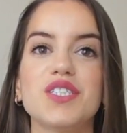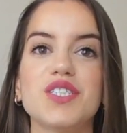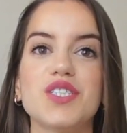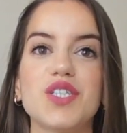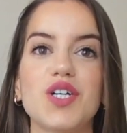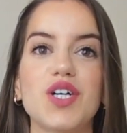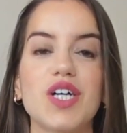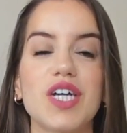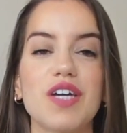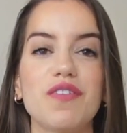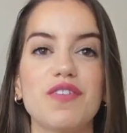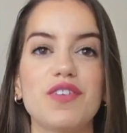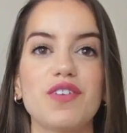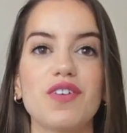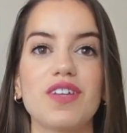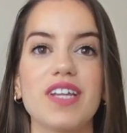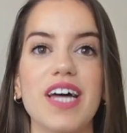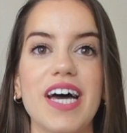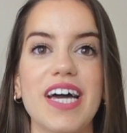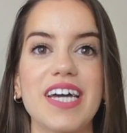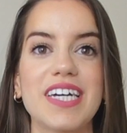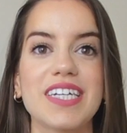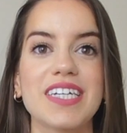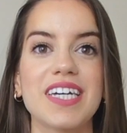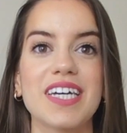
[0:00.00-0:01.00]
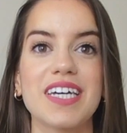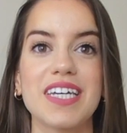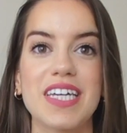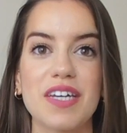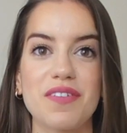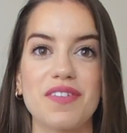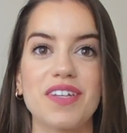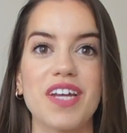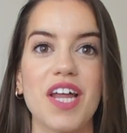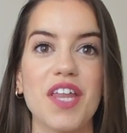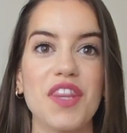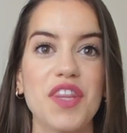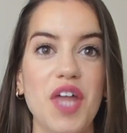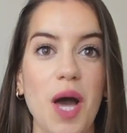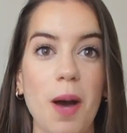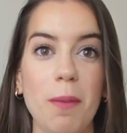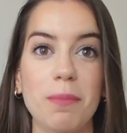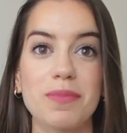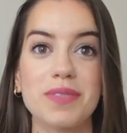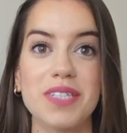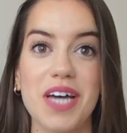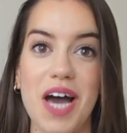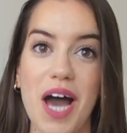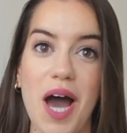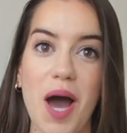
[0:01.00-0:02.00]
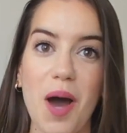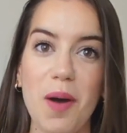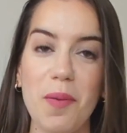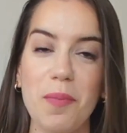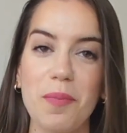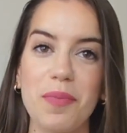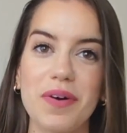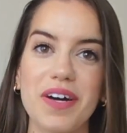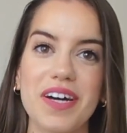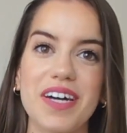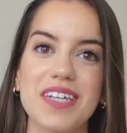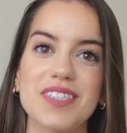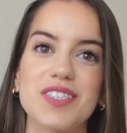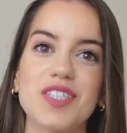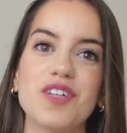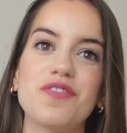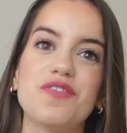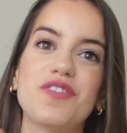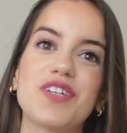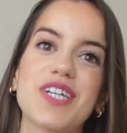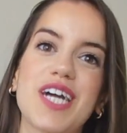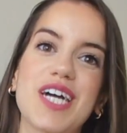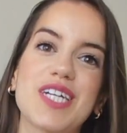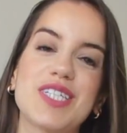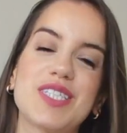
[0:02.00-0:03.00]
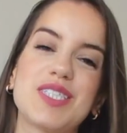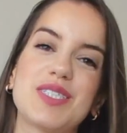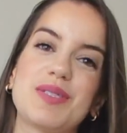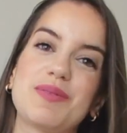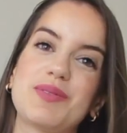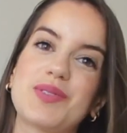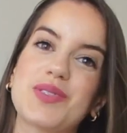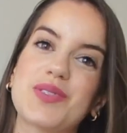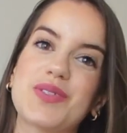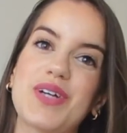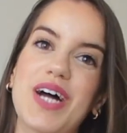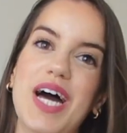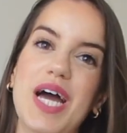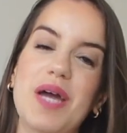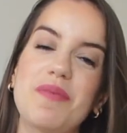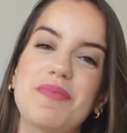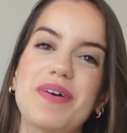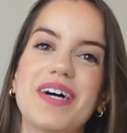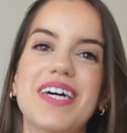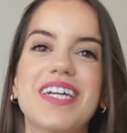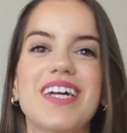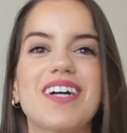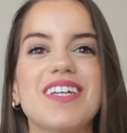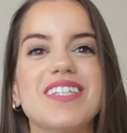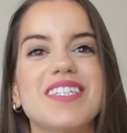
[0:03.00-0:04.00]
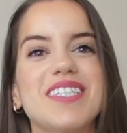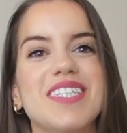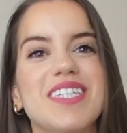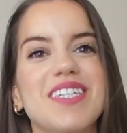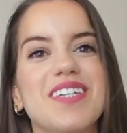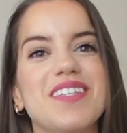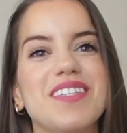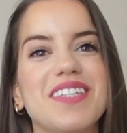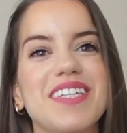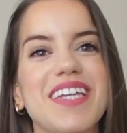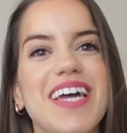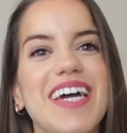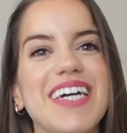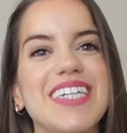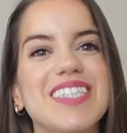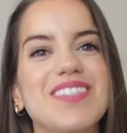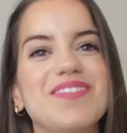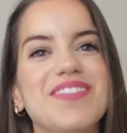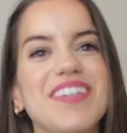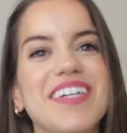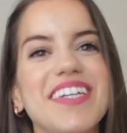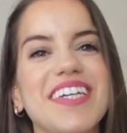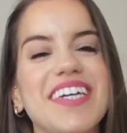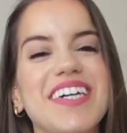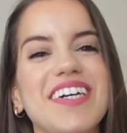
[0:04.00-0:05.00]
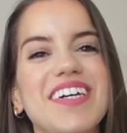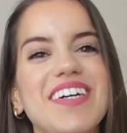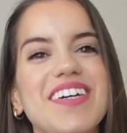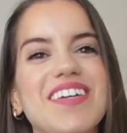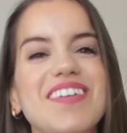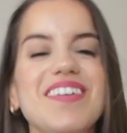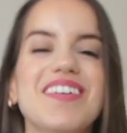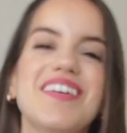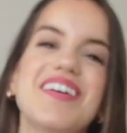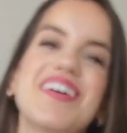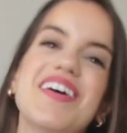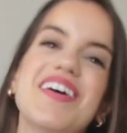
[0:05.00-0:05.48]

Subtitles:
So if you like, give it a thumbs up, and don't forget to subscribe, and I'll see you in the next video.